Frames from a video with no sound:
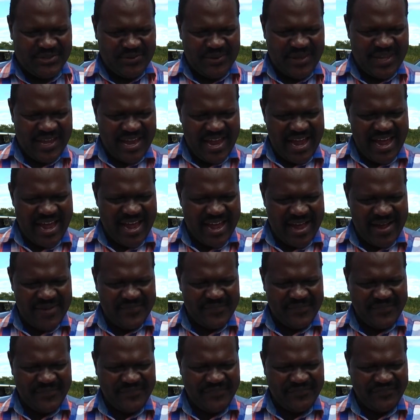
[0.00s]
to their
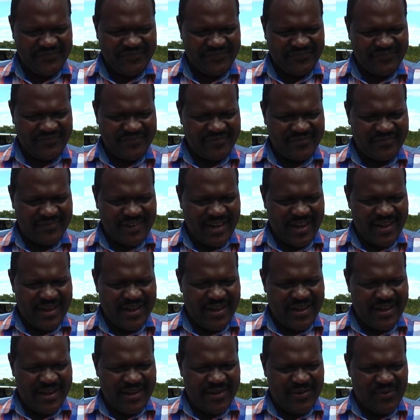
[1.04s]

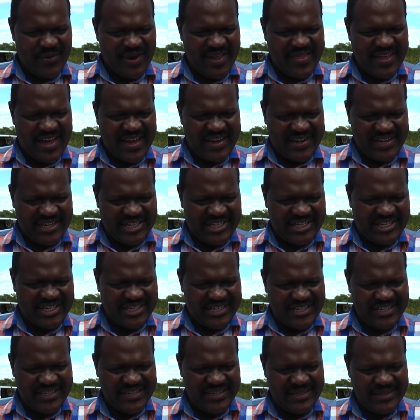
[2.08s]
whether
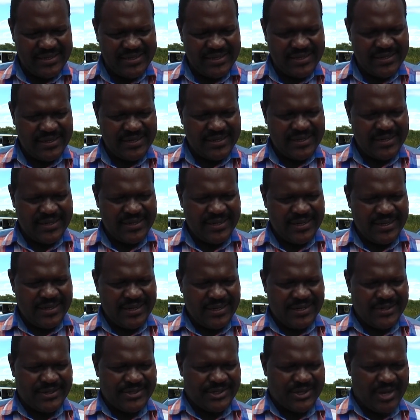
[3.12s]
region,
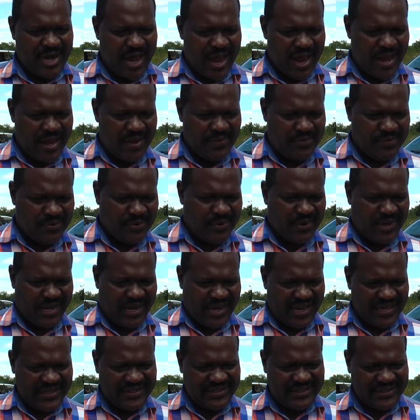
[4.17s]
tribe,
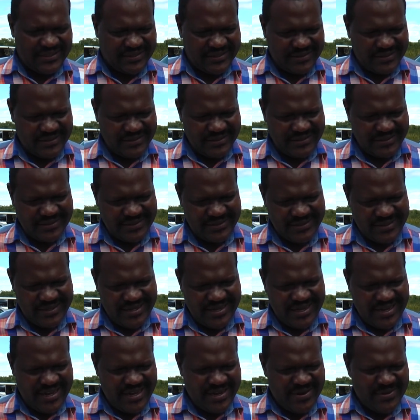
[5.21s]
race.
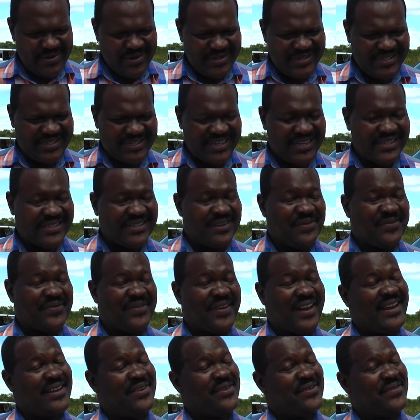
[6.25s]
He was just a
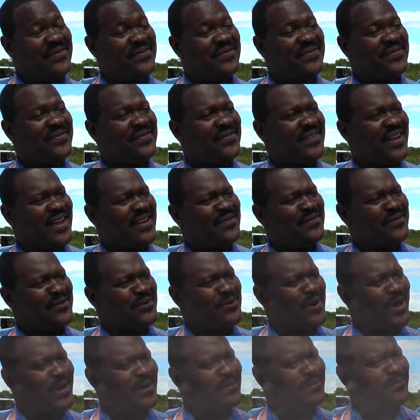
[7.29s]
friend of
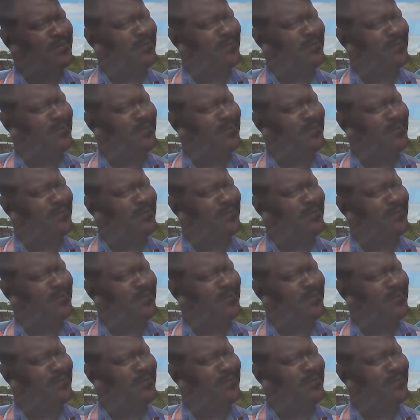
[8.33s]
everyone.